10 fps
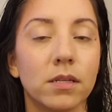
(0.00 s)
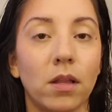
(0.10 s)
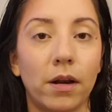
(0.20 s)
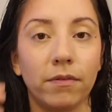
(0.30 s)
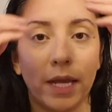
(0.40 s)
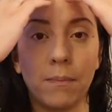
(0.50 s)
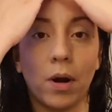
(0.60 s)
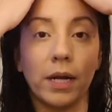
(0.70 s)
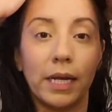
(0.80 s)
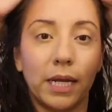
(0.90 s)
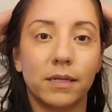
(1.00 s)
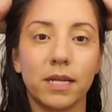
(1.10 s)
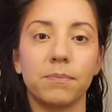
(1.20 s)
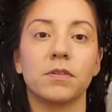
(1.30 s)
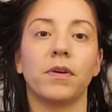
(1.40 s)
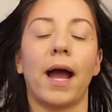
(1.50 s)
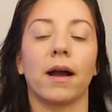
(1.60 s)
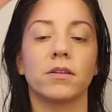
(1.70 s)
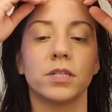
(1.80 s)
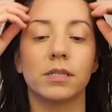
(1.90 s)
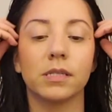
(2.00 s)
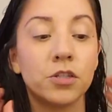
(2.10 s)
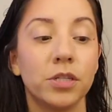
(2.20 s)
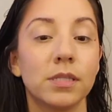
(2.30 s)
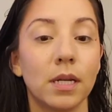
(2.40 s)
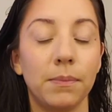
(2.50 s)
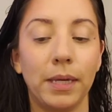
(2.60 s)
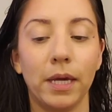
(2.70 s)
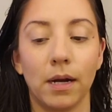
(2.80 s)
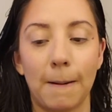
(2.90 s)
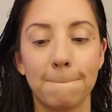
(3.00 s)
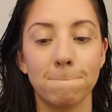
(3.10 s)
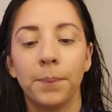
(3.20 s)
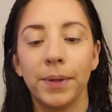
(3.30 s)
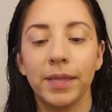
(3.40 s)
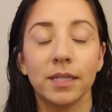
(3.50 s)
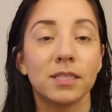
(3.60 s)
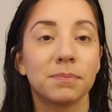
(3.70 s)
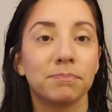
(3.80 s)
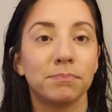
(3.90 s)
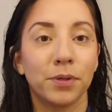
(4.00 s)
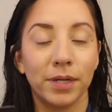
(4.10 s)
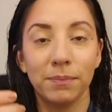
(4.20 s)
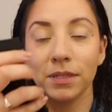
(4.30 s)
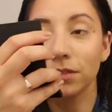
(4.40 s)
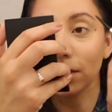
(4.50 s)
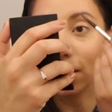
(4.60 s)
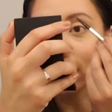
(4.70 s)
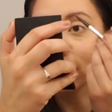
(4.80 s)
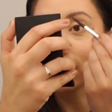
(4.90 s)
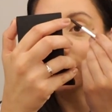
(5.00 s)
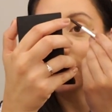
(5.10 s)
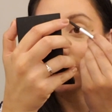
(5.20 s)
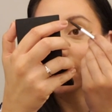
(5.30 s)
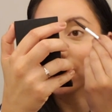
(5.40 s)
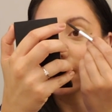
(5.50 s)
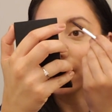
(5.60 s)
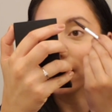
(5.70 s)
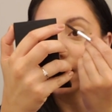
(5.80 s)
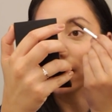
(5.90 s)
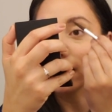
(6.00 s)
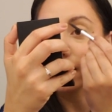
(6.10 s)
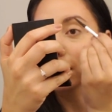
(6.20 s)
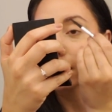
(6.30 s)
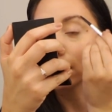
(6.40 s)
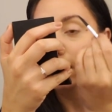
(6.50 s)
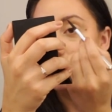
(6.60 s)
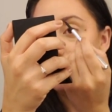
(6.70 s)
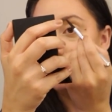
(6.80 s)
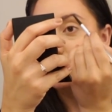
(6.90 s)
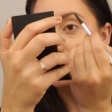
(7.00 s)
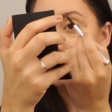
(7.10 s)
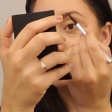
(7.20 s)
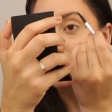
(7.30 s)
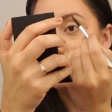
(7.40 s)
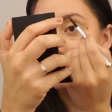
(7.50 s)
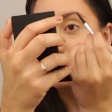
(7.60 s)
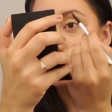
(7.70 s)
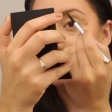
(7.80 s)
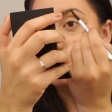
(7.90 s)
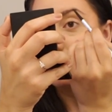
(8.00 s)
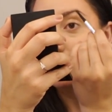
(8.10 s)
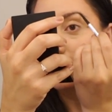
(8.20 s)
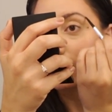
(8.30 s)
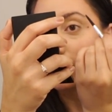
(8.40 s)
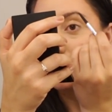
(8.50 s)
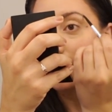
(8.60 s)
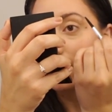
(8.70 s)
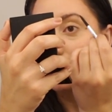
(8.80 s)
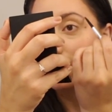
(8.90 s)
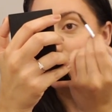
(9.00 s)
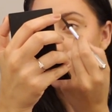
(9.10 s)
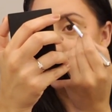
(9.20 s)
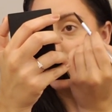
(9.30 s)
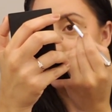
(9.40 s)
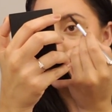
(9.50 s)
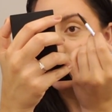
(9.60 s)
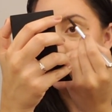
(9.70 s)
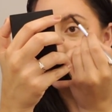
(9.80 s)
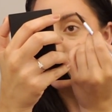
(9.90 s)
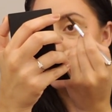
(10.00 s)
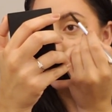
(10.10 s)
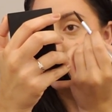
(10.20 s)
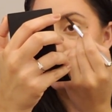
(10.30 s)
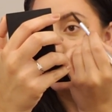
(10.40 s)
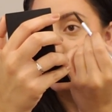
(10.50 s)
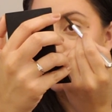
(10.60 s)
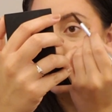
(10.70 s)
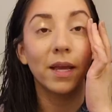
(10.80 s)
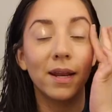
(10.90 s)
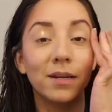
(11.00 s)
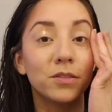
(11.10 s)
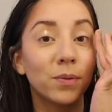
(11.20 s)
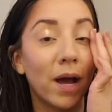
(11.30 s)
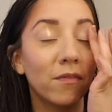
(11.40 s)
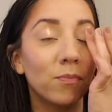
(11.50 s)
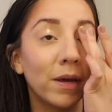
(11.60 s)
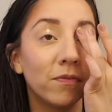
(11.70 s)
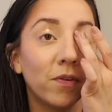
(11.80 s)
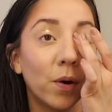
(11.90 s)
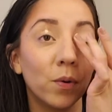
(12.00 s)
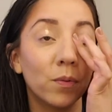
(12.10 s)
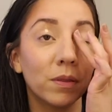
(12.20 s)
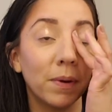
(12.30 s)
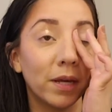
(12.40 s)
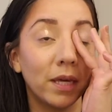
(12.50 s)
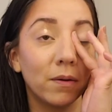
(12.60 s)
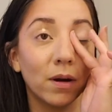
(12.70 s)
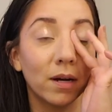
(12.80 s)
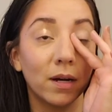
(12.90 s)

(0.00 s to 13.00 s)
a lot of like marketing tips for actors. She's gonna be here. But that's pretty much all of the people that I feel 100% comfortable like going up to and saying hello. And I do have my phone with my QR